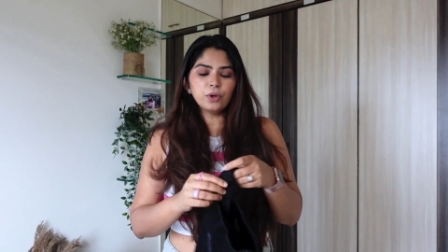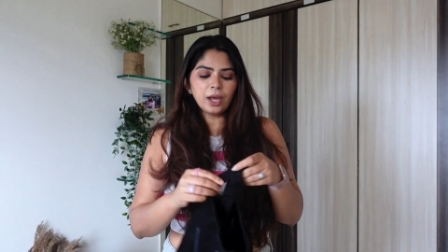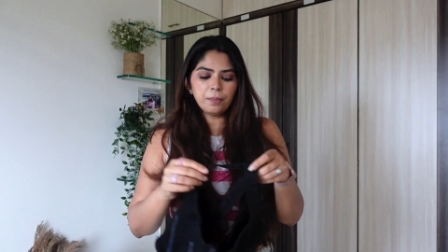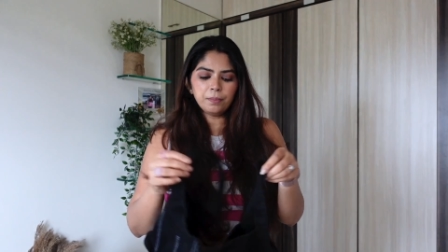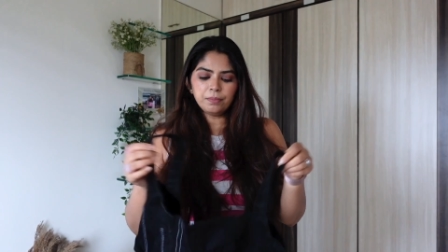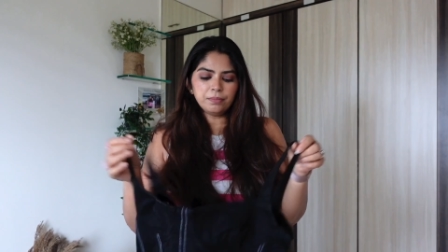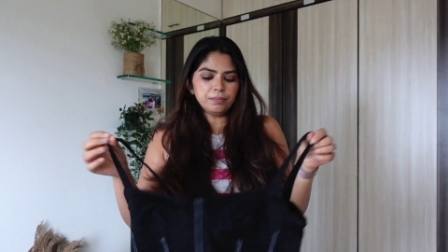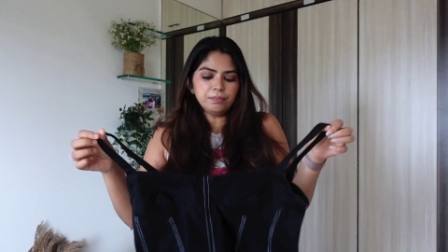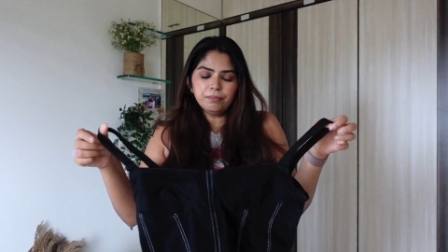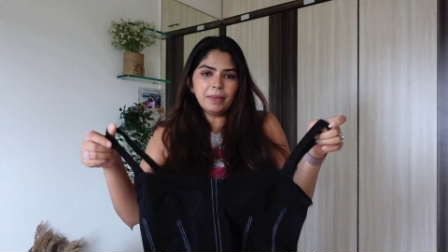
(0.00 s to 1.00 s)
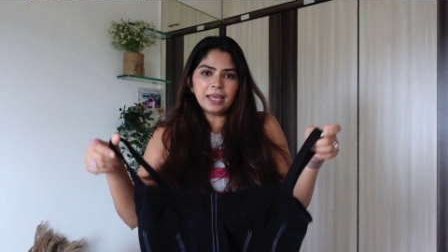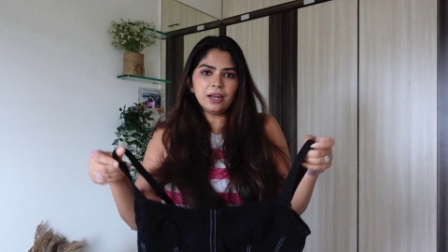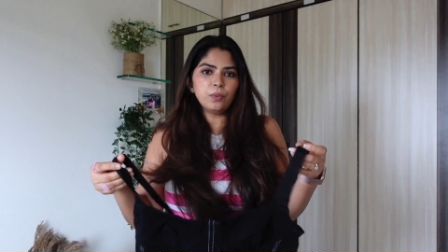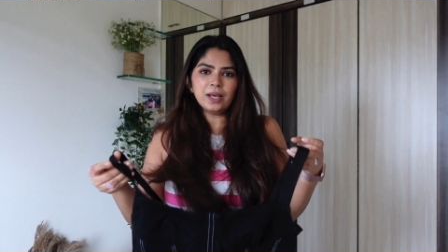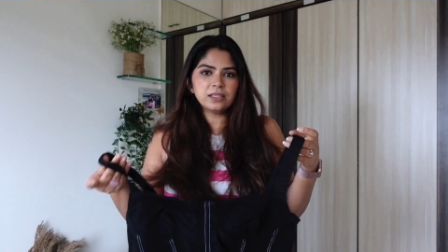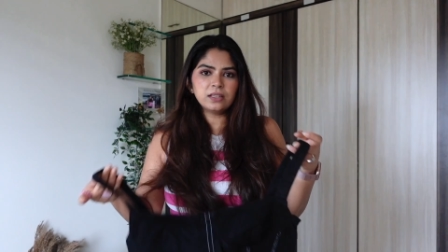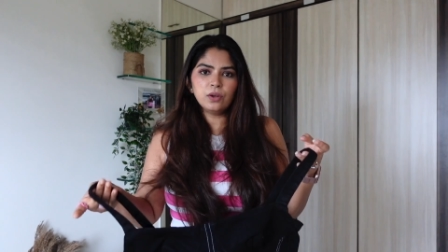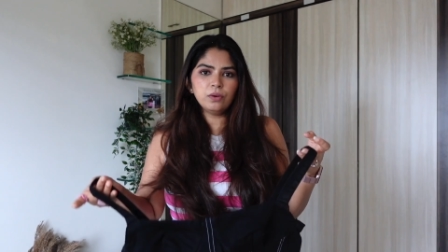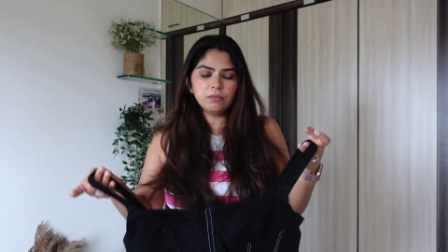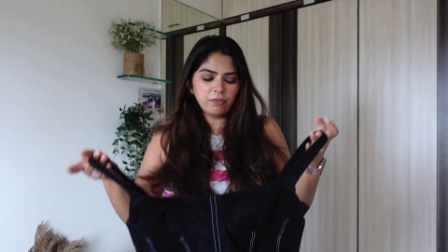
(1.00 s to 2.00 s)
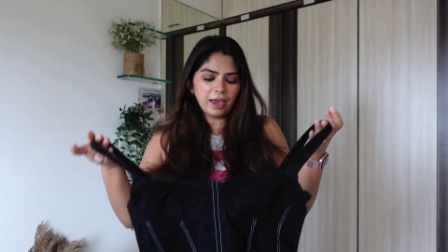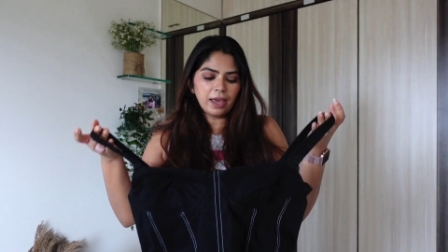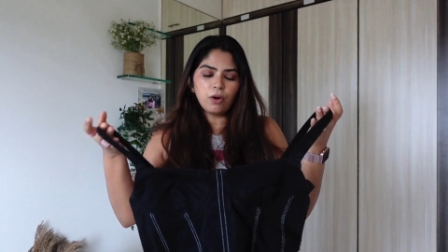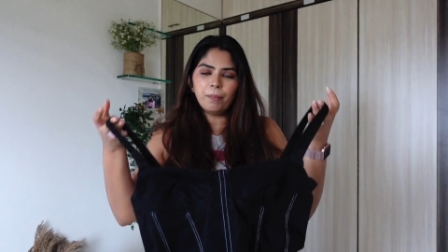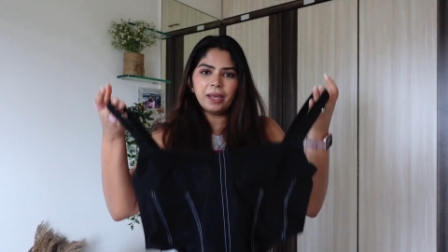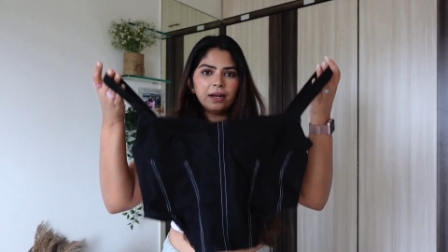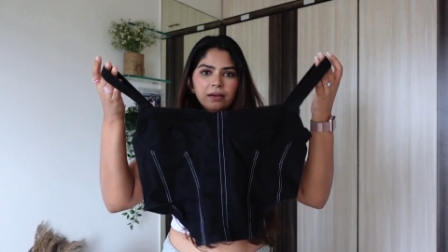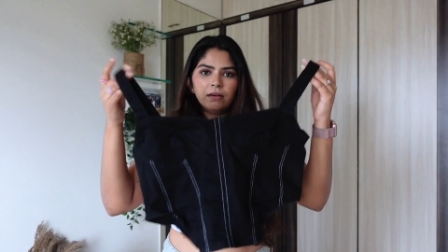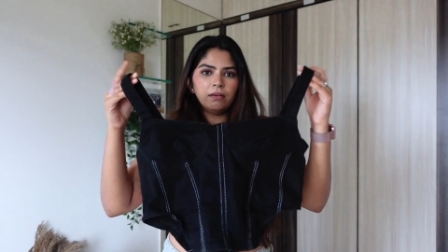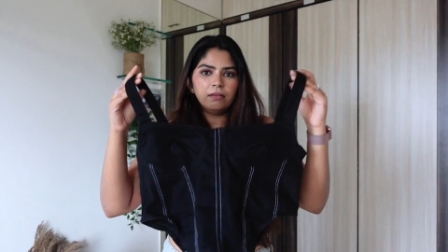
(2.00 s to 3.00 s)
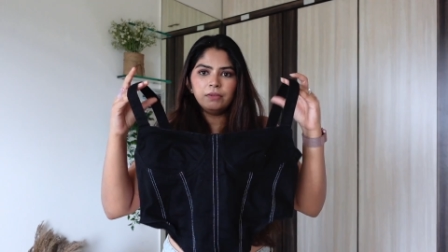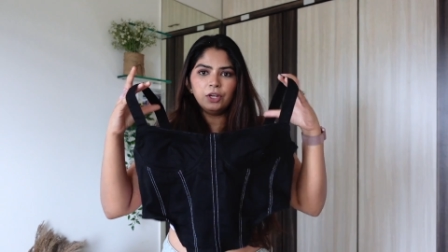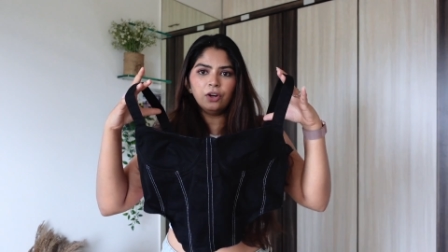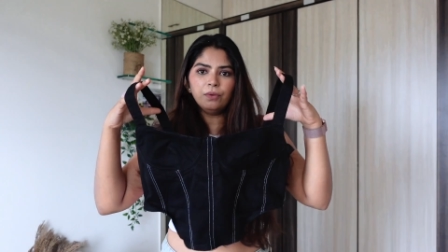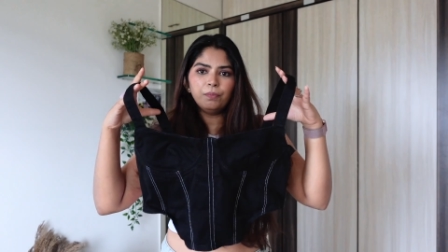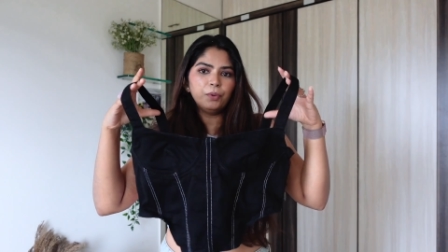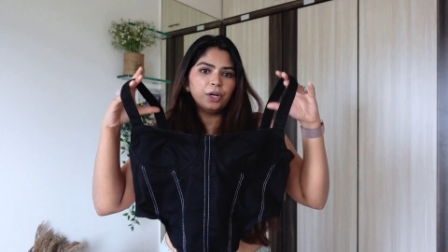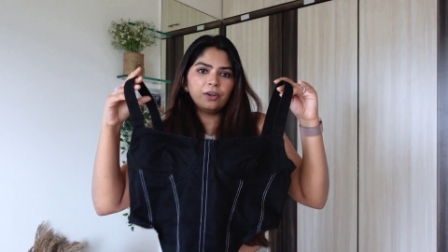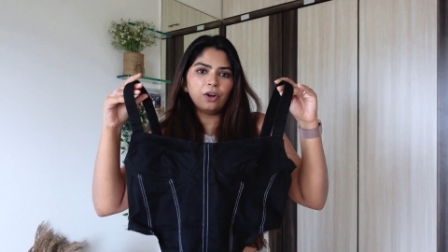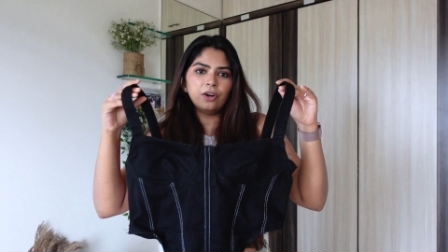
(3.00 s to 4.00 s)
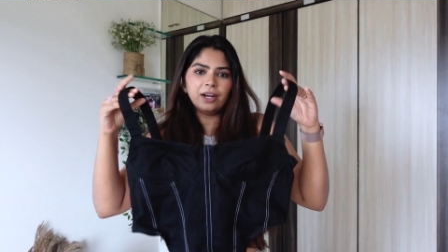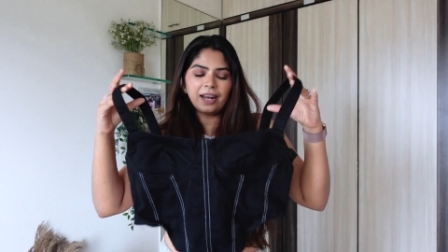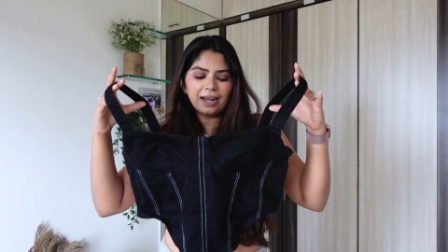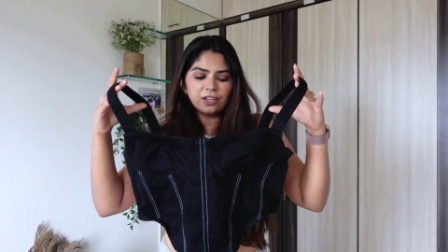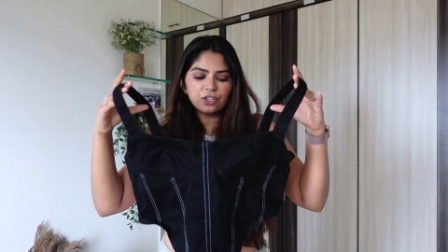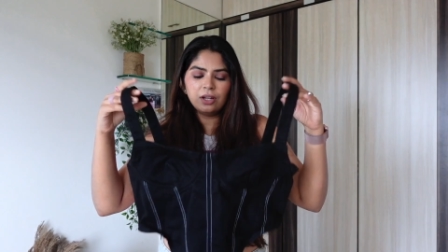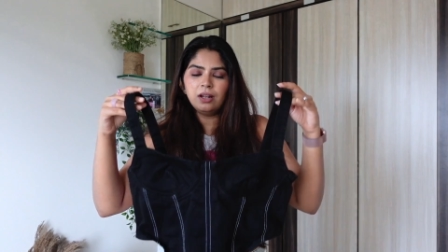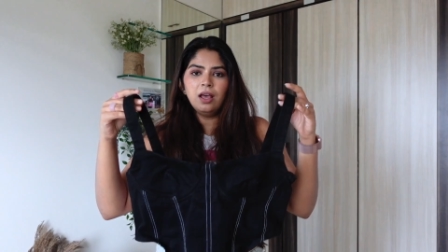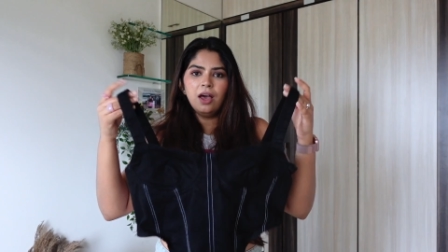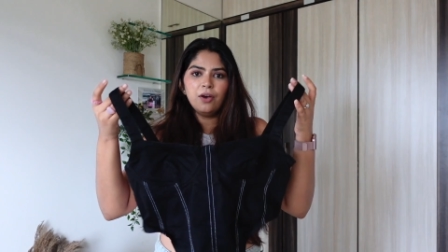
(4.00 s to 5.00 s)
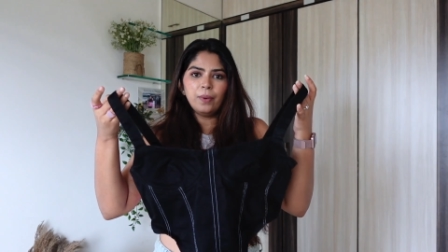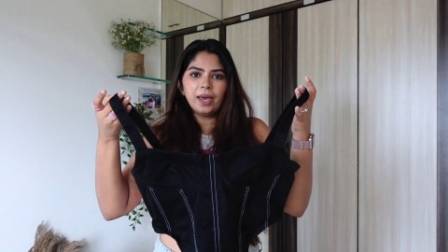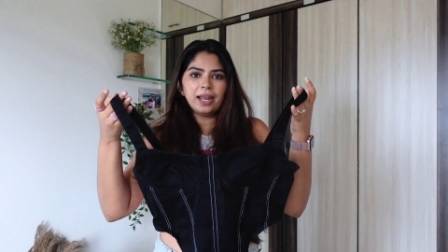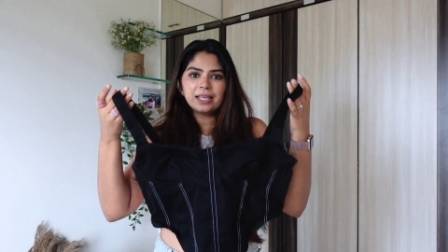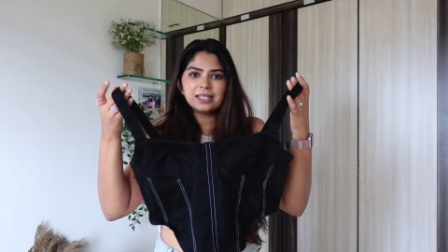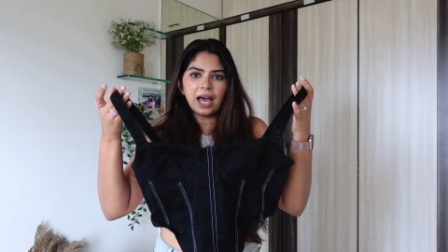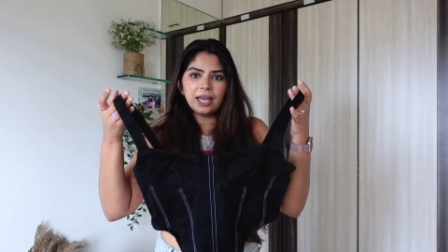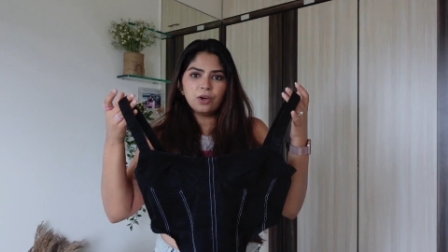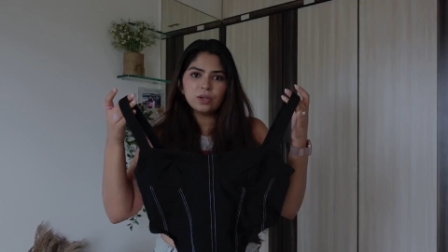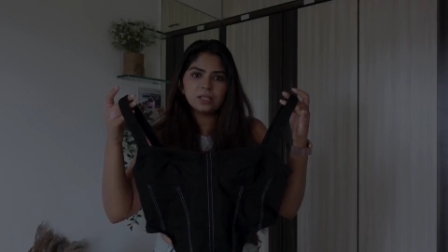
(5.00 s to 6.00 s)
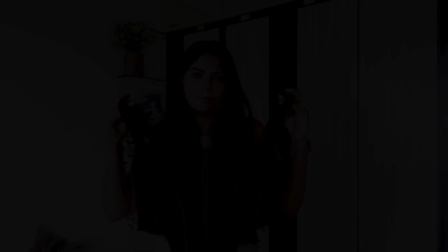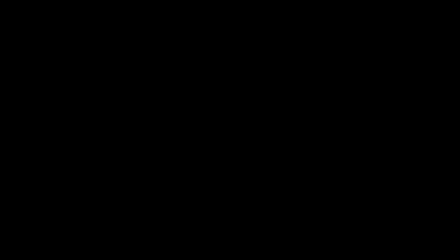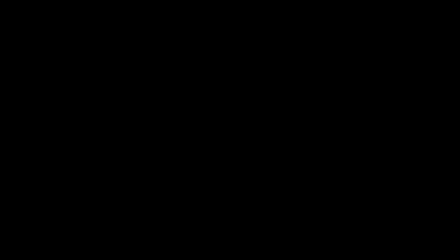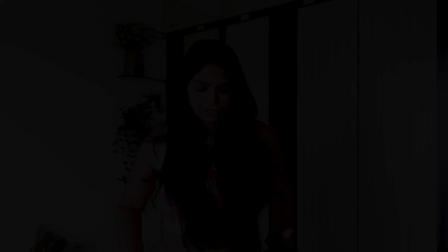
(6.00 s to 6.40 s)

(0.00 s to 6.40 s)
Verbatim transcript: You can make it western wear, or make it you know, put it on a traditional wear like sari or something.